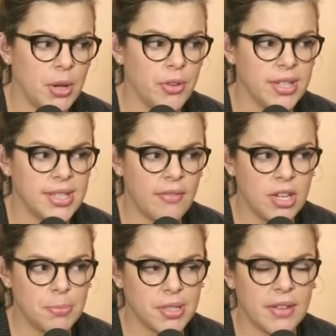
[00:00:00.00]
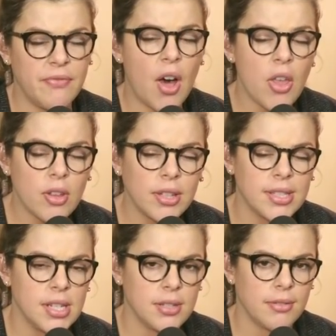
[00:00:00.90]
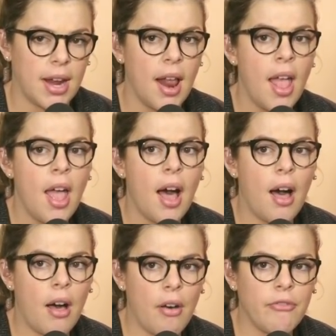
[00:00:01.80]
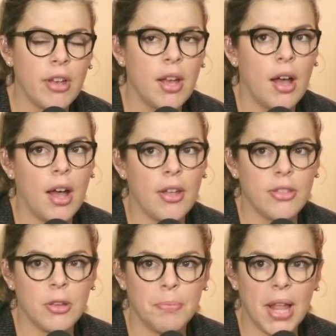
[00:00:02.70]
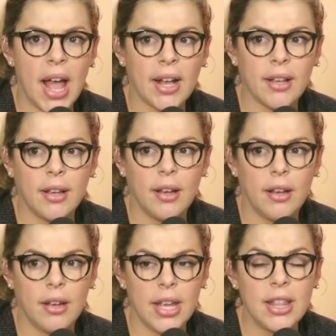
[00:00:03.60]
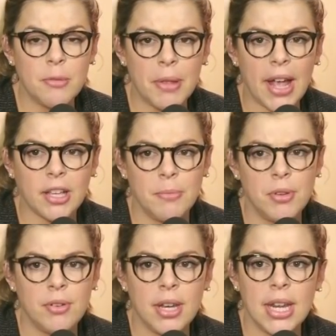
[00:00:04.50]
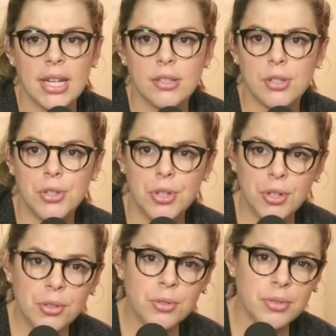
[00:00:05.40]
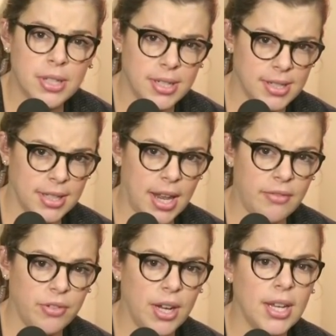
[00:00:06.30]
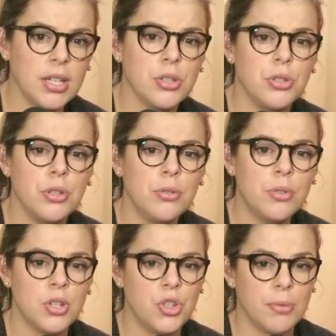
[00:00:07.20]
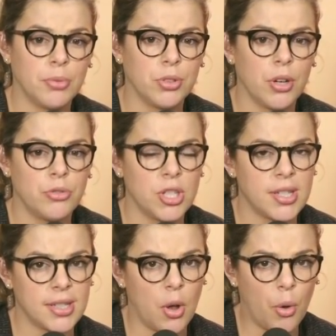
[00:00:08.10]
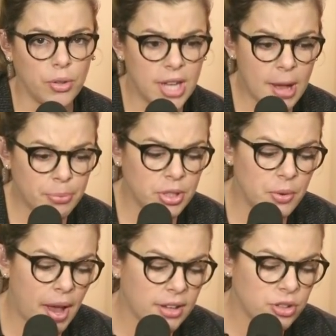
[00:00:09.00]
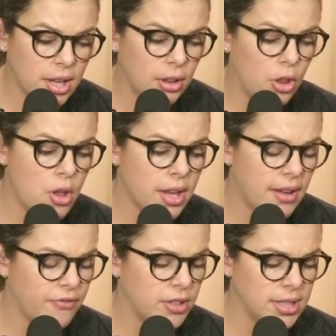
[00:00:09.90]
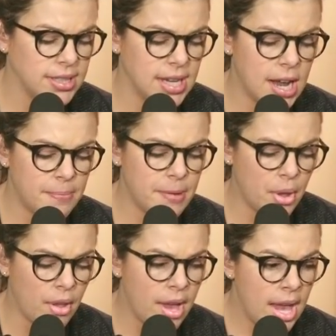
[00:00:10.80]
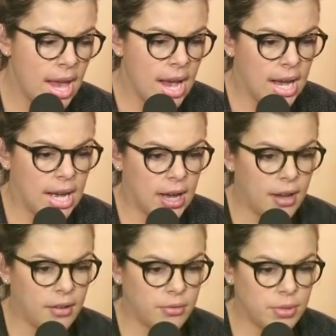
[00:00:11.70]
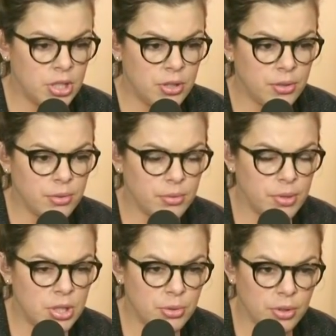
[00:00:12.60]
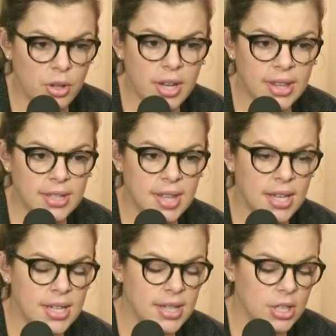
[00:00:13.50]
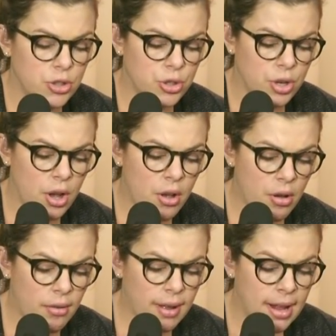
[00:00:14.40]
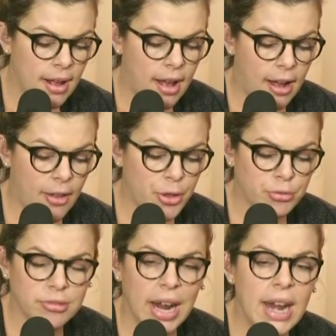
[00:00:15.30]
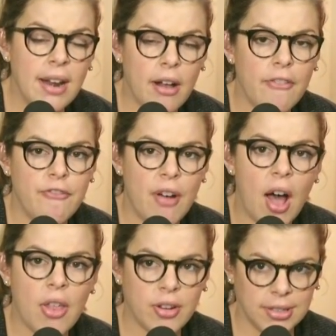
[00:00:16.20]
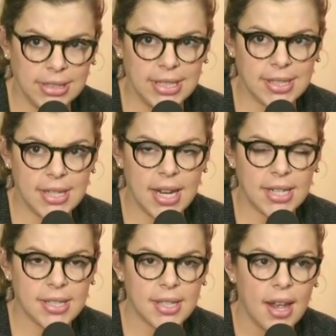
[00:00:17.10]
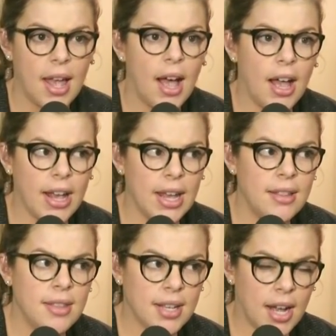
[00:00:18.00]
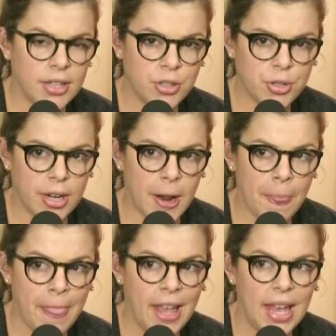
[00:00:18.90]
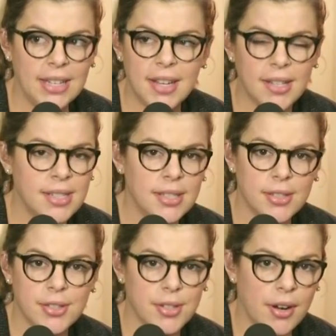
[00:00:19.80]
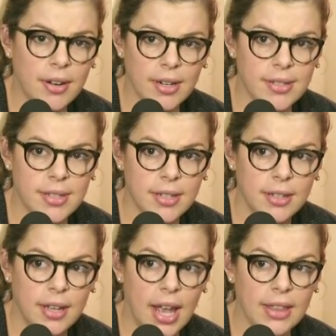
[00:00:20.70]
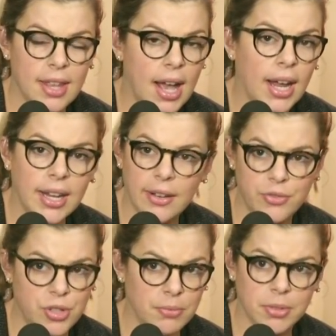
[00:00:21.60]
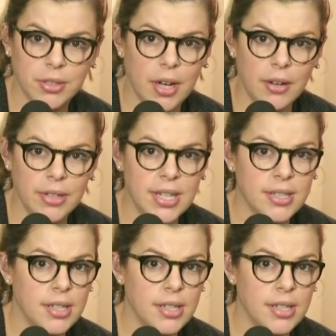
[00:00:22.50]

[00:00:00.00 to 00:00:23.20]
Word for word: or the 70% fatherlessness rate of the Black community is due to slavery and is due to Jim Crow just doesn't hold up when you actually look at, for example, when you look at the studies that show the rate of fatherlessness in the country. It doesn't start at the height of Jim Crow. It